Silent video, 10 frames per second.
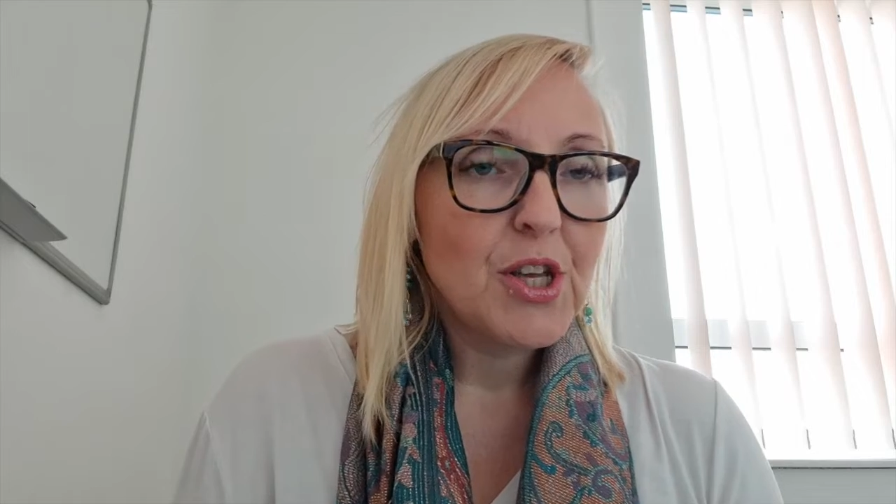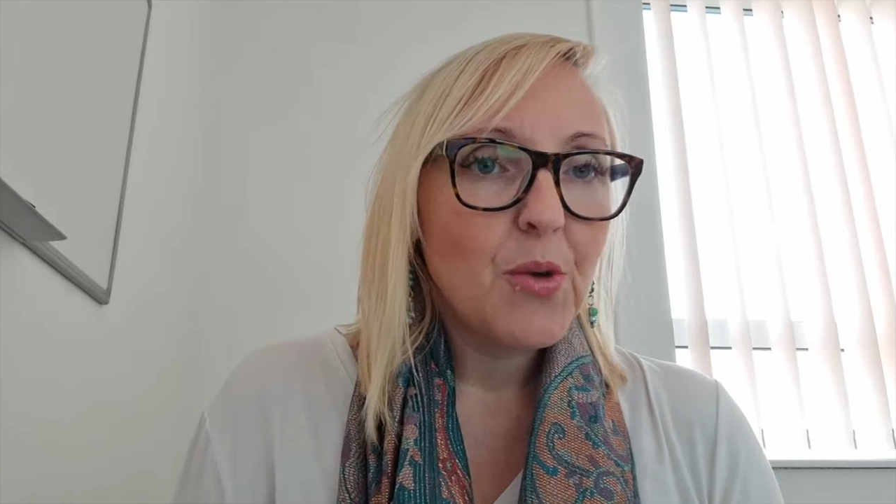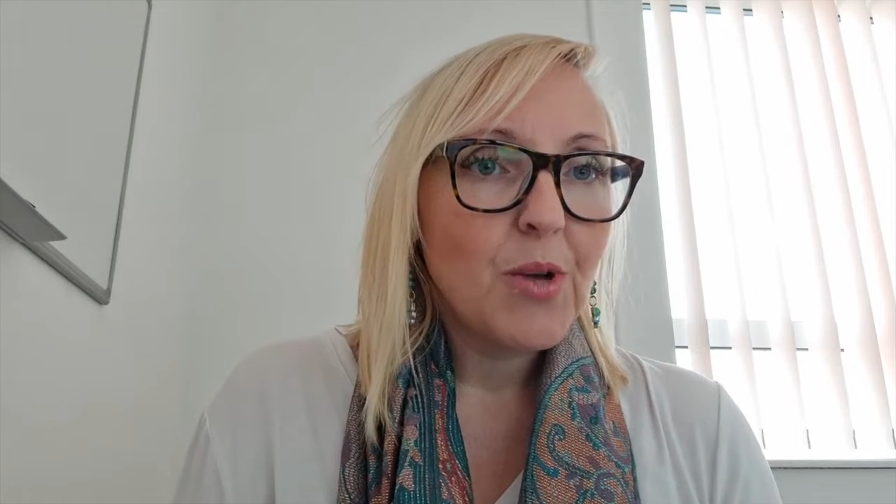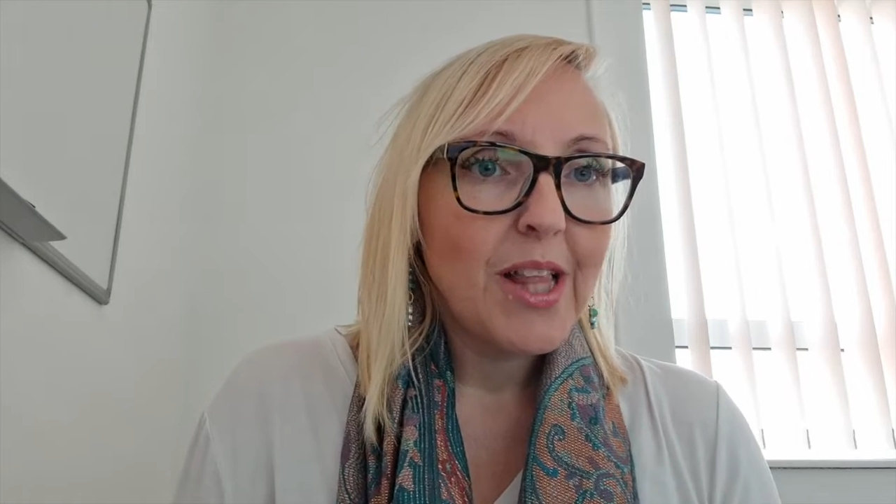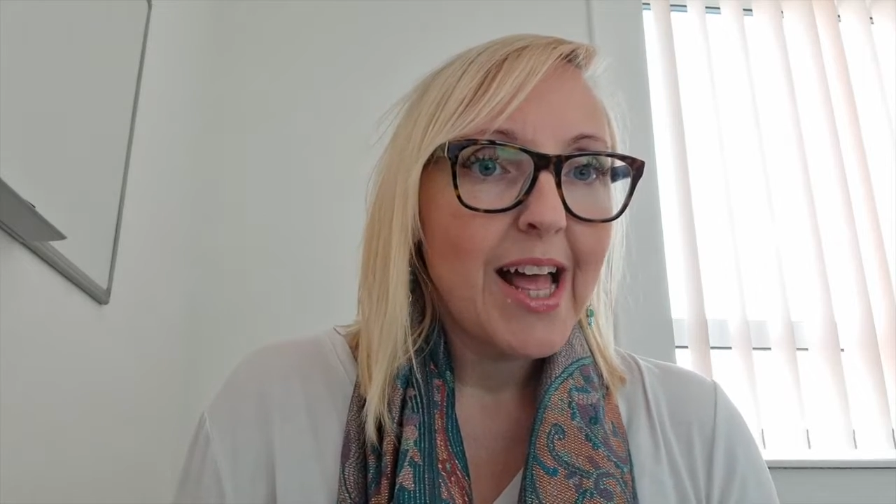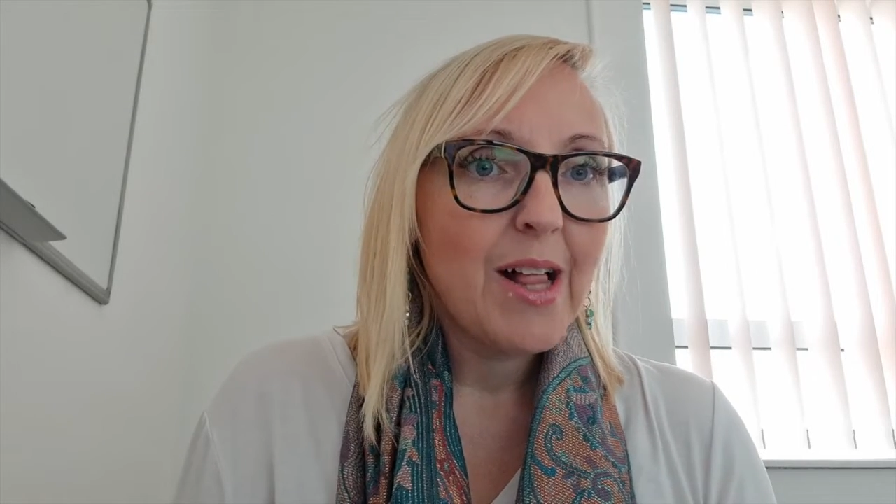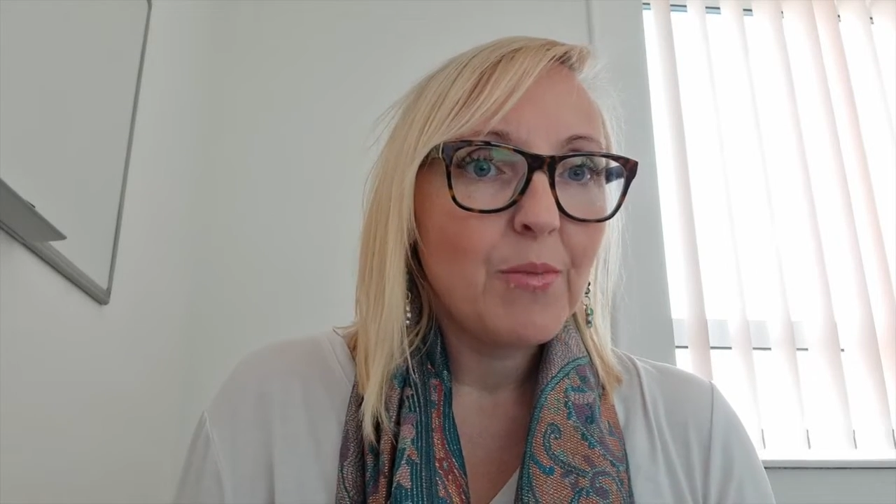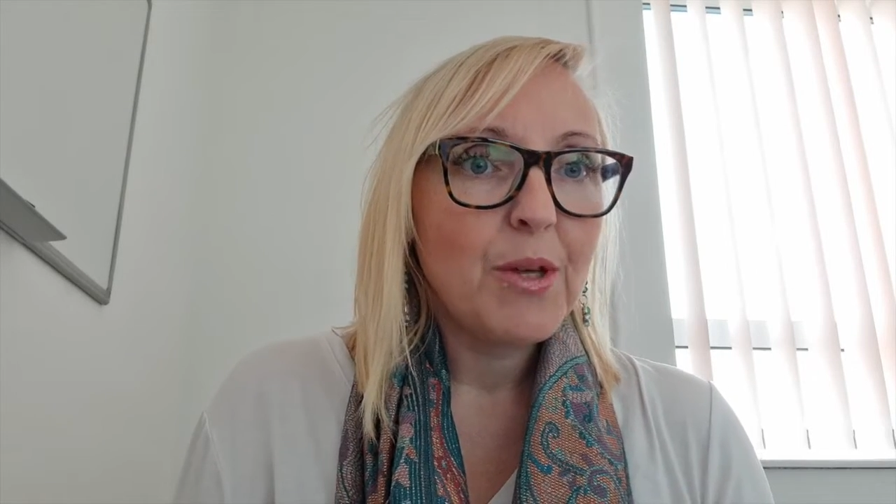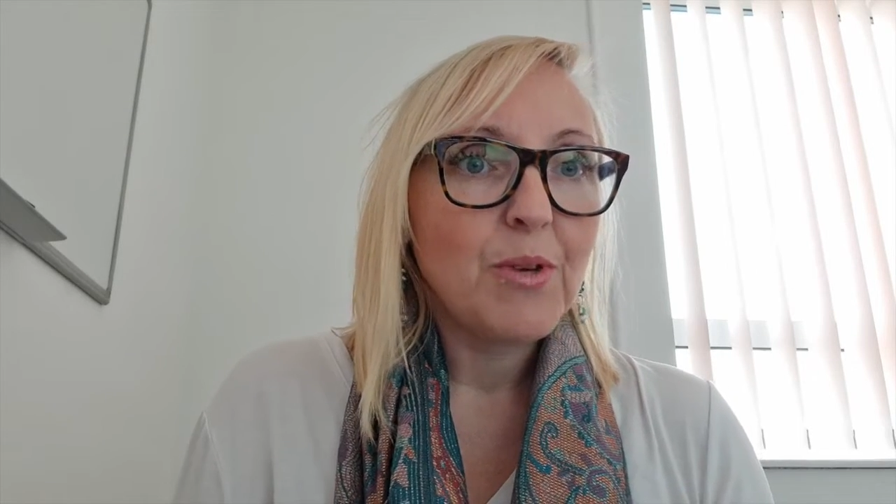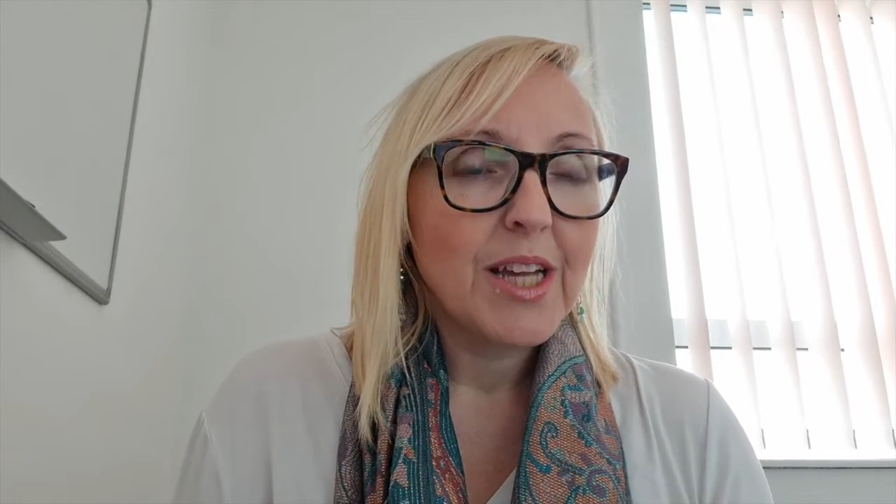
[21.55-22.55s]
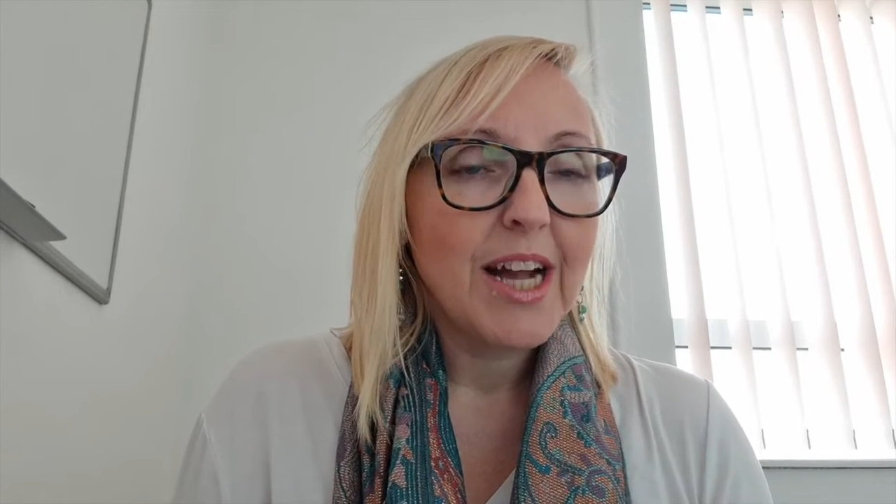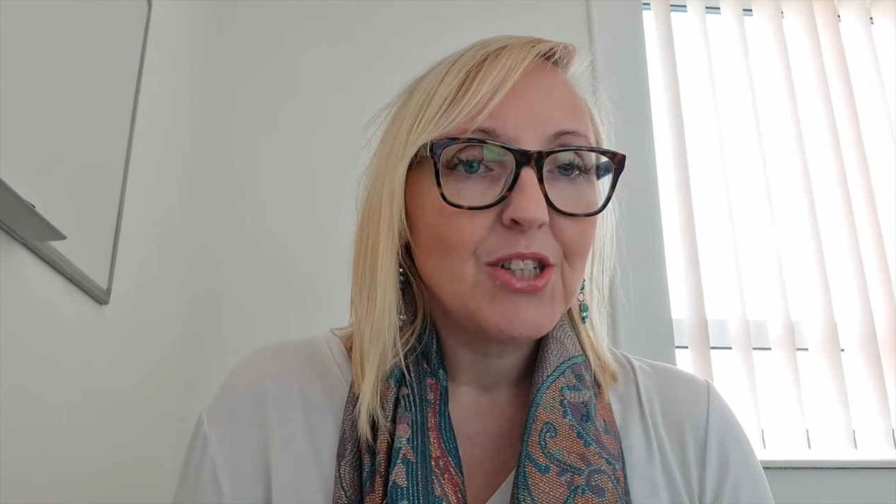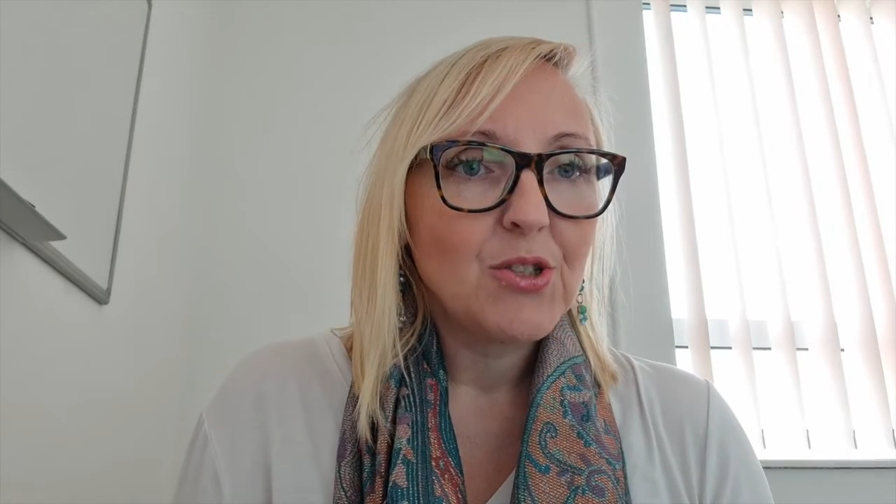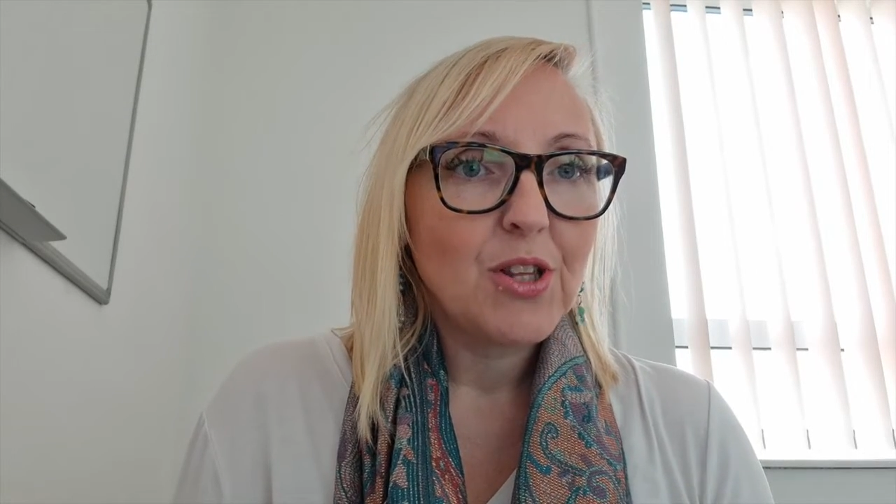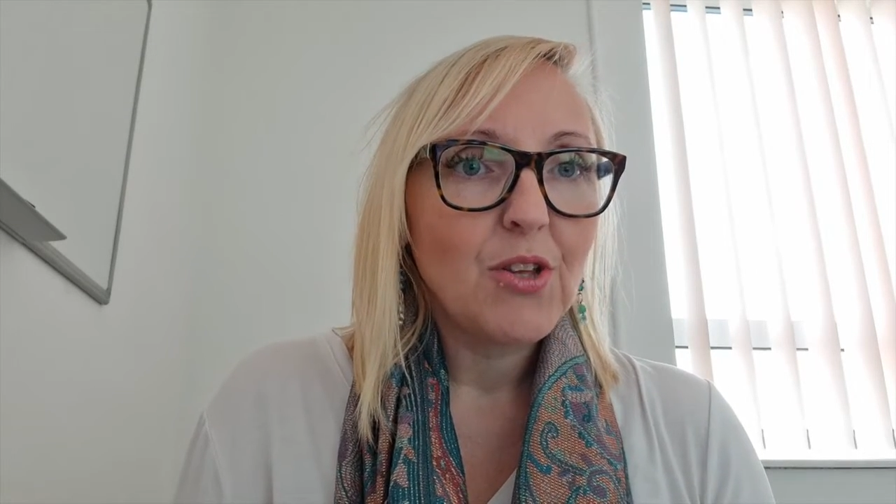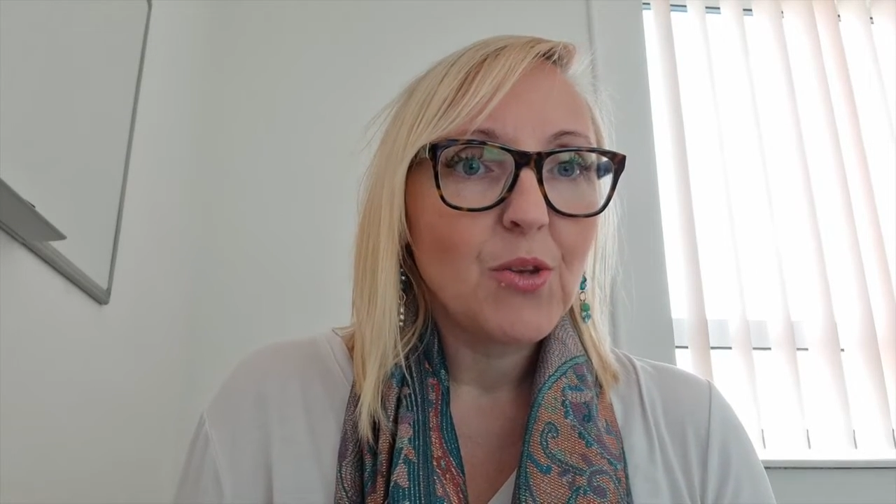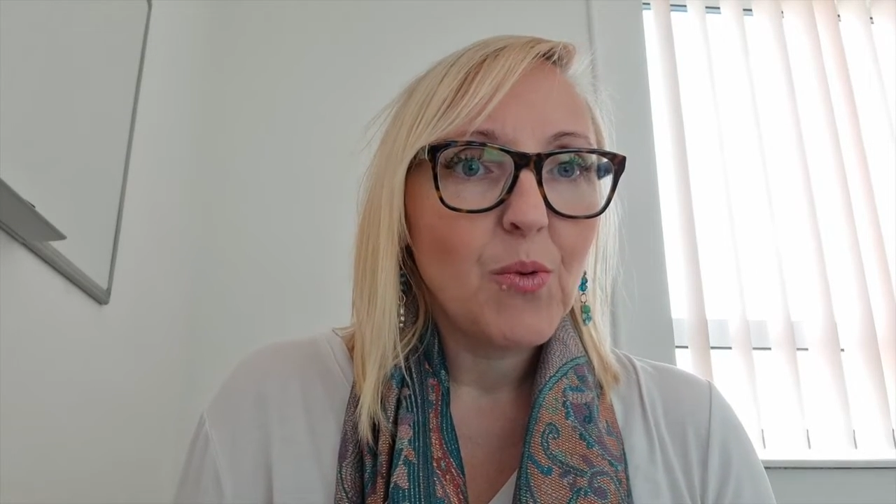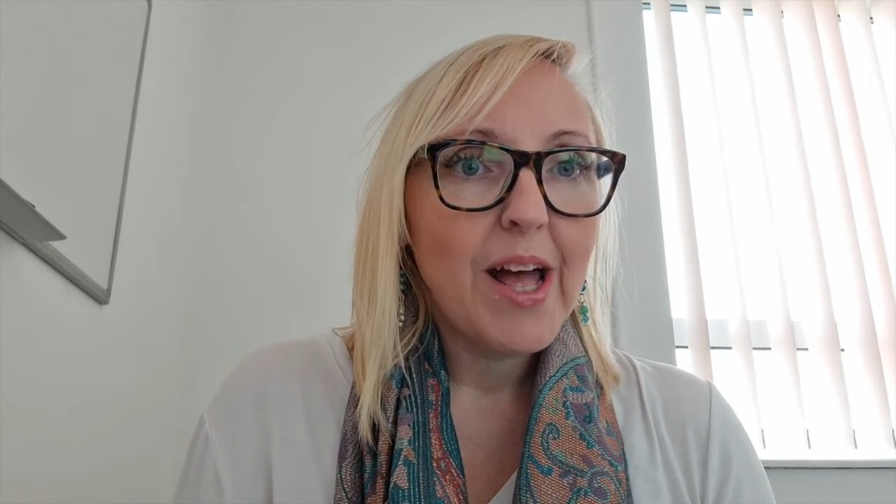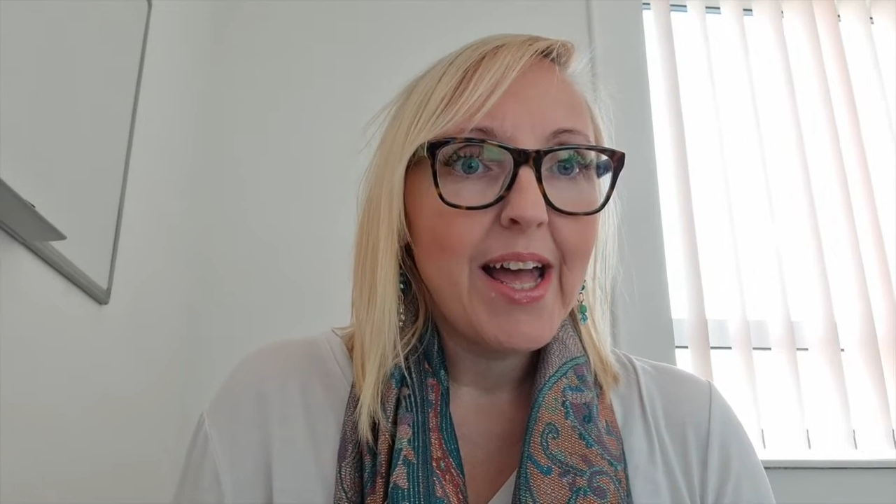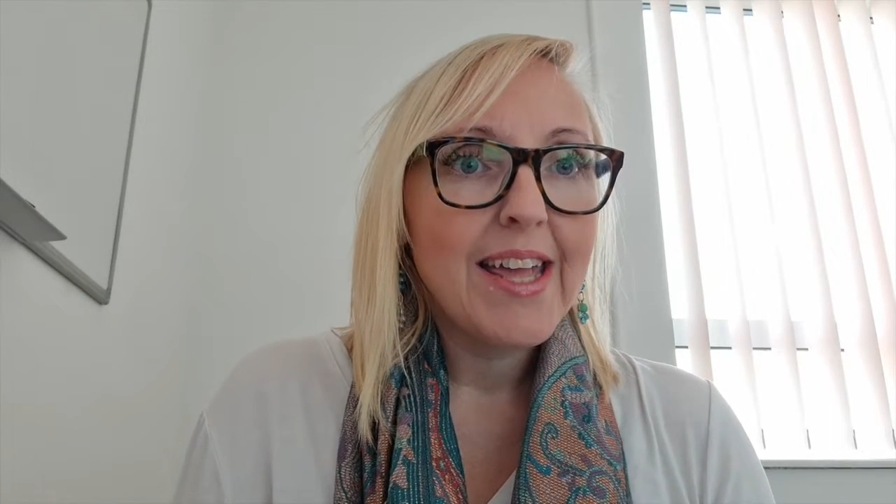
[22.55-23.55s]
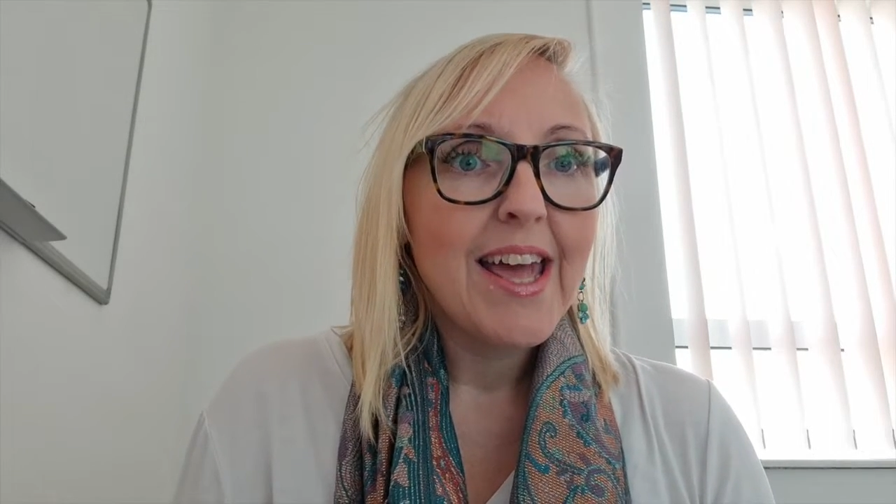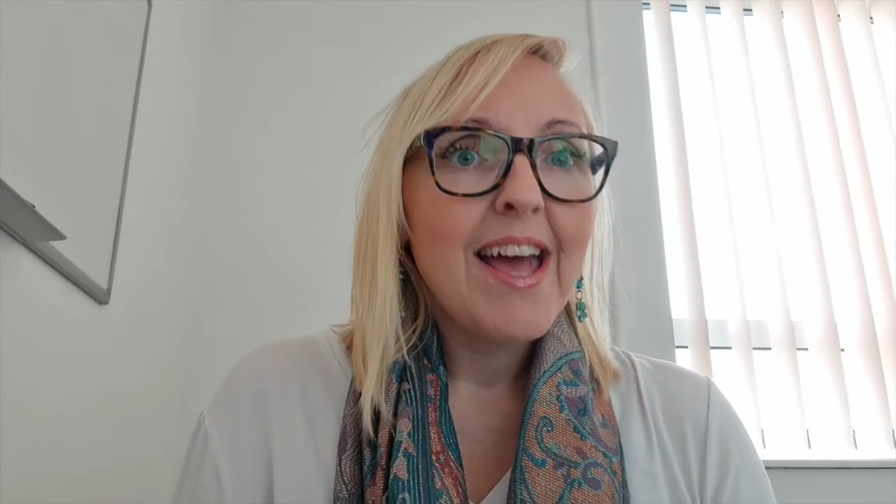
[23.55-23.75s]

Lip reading: who will help you and guide you along the way.